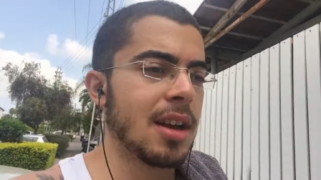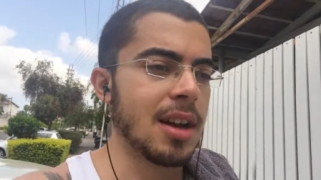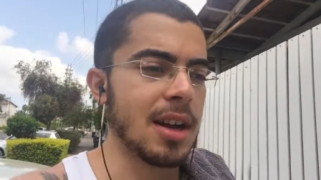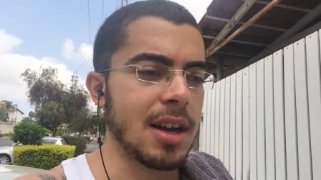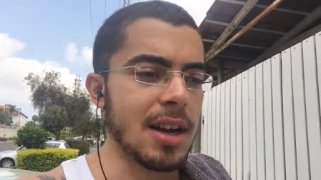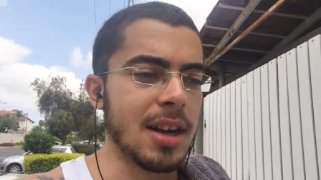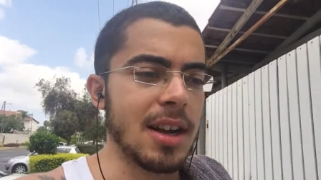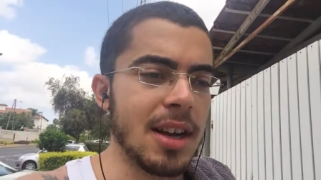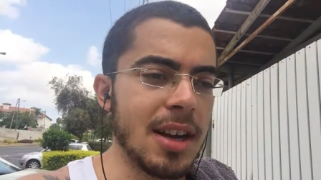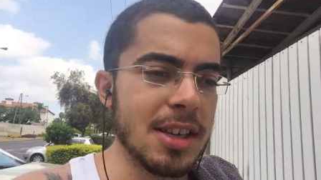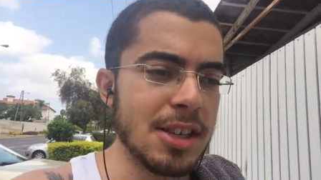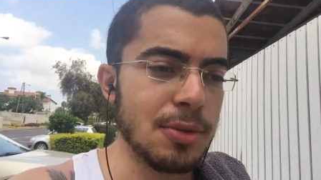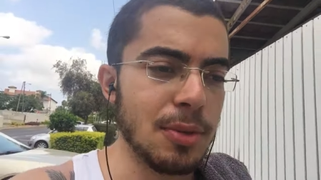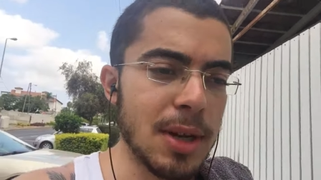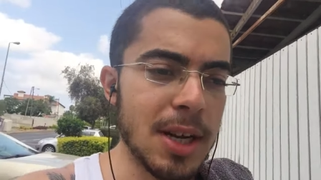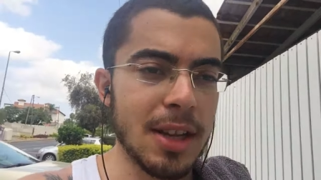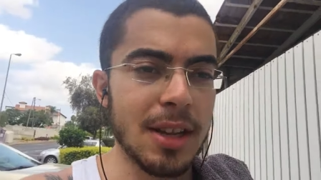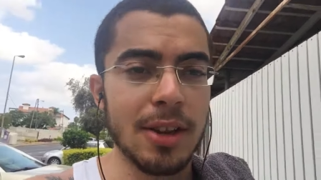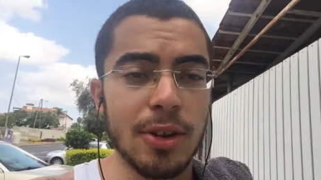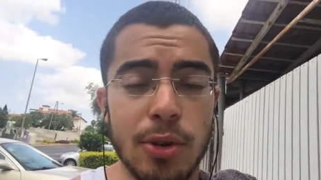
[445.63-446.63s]
You
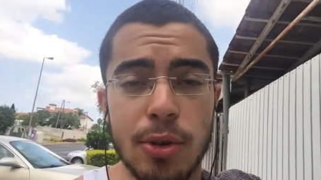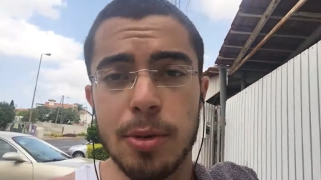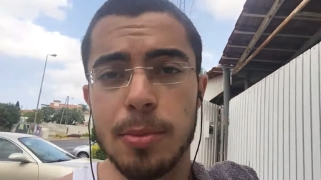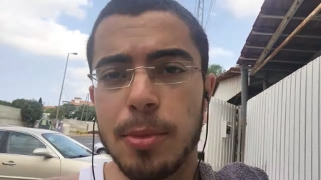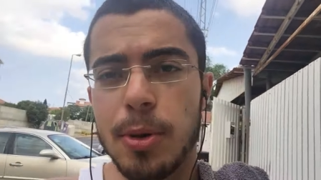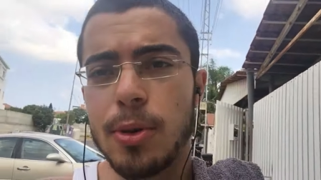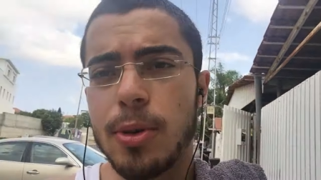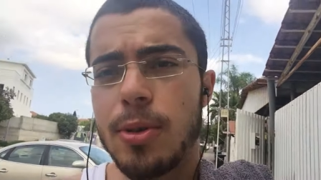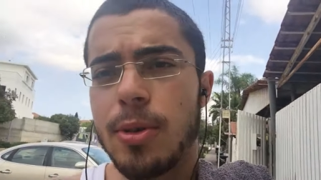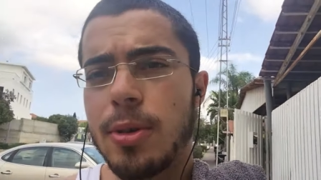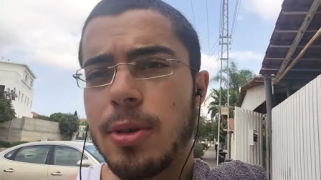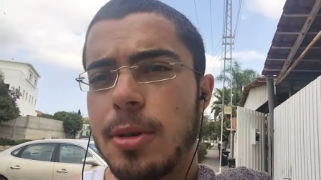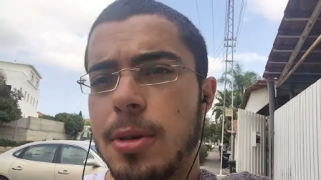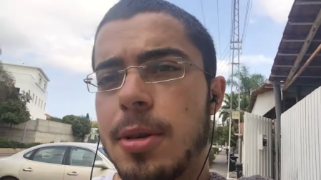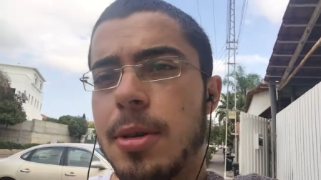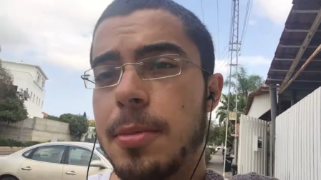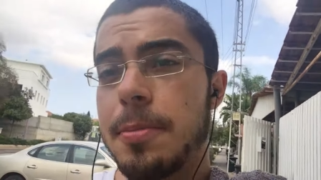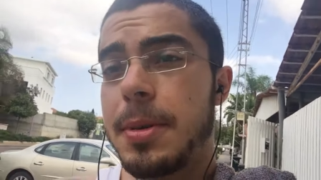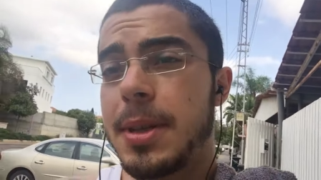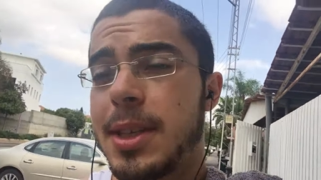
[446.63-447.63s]
want to learn
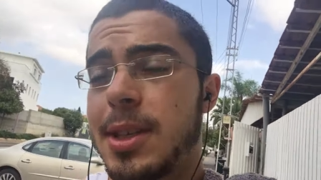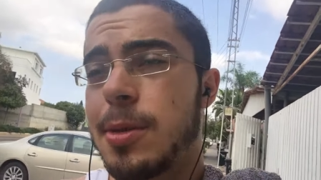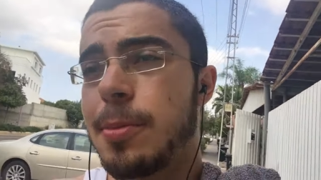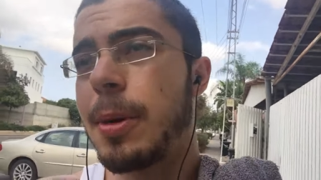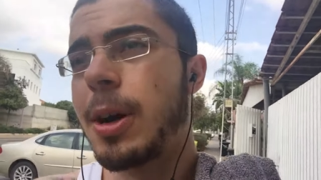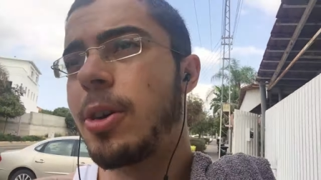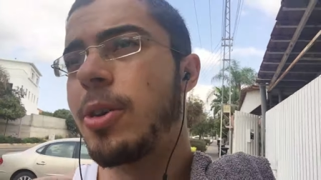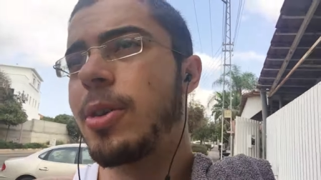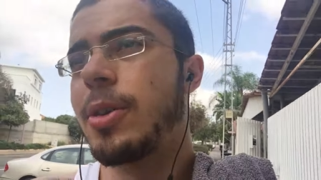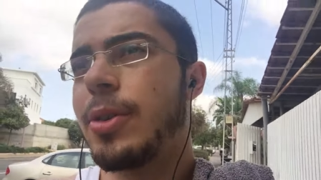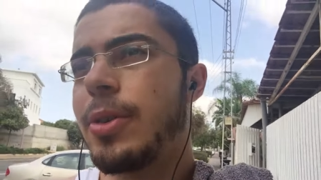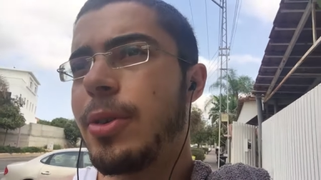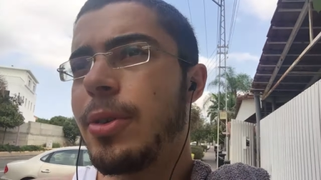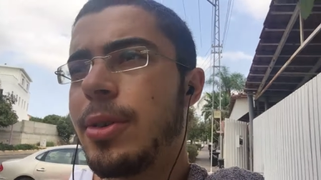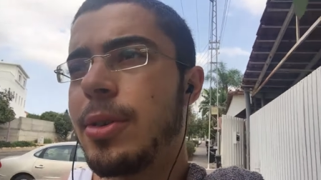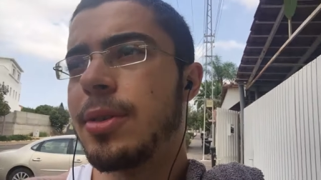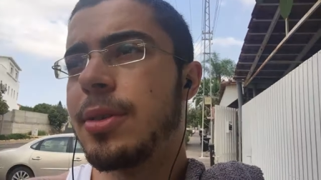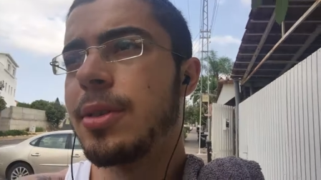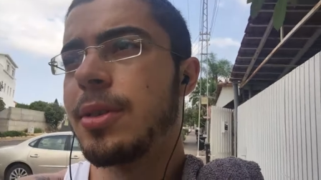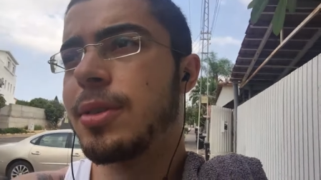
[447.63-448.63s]
more, be
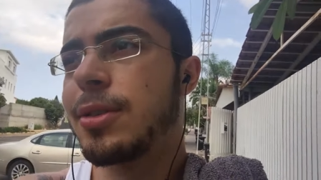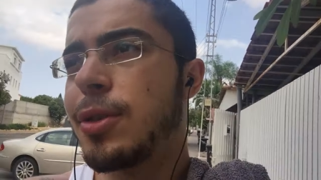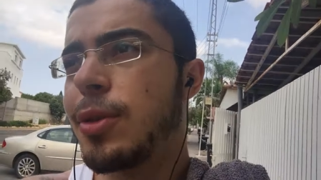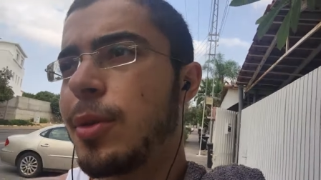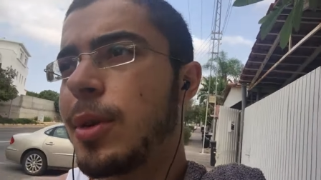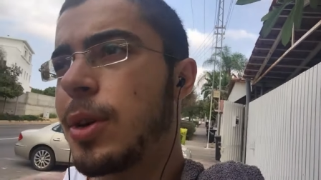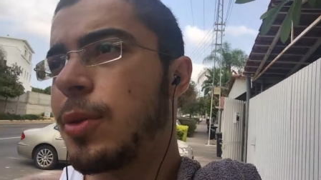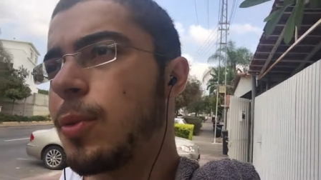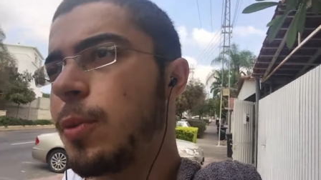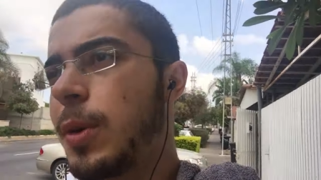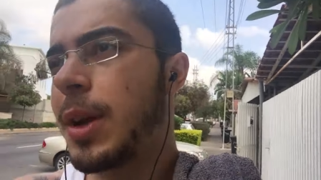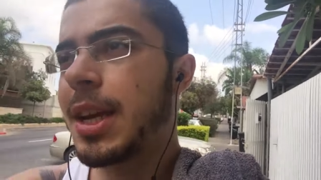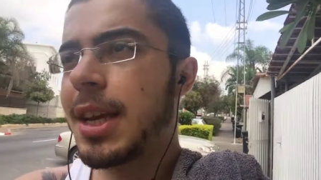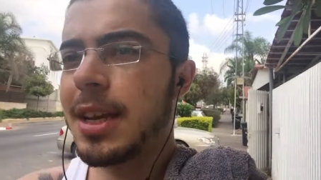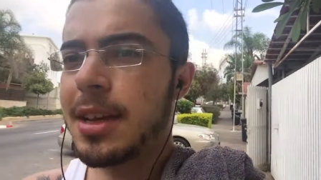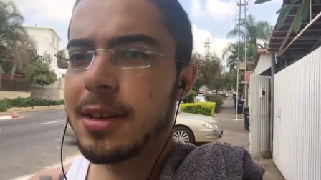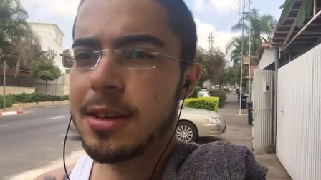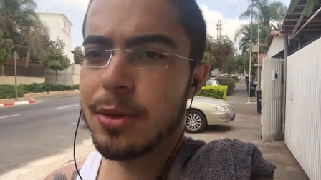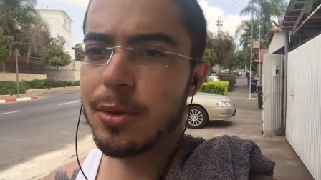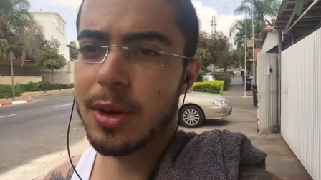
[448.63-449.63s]
smarter, so you want to
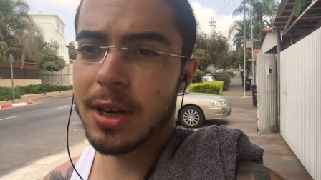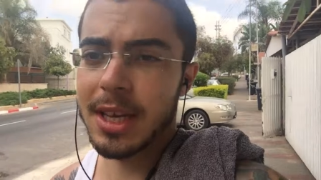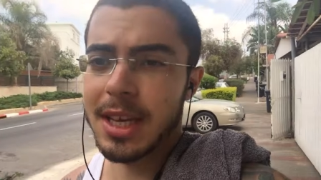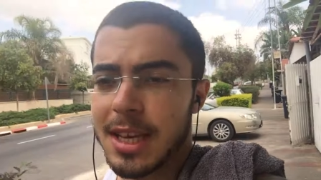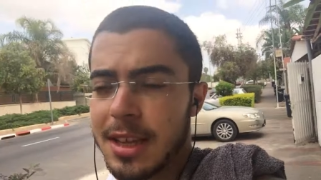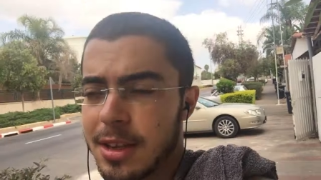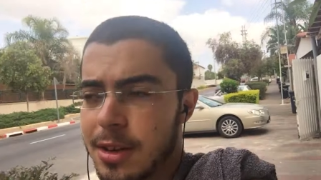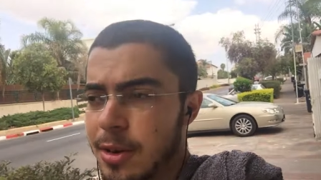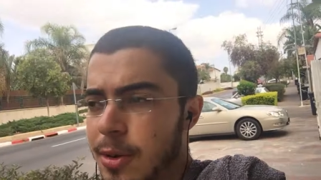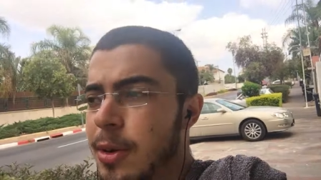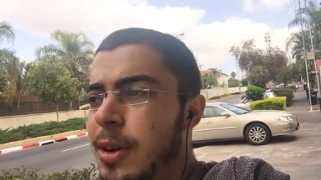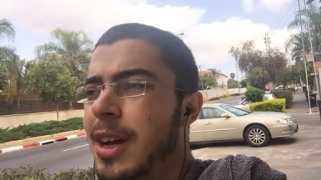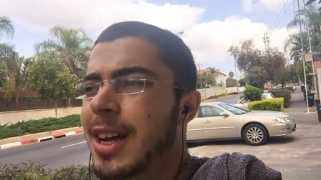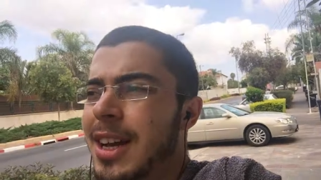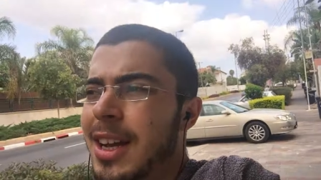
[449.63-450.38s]
read, you want to, you know,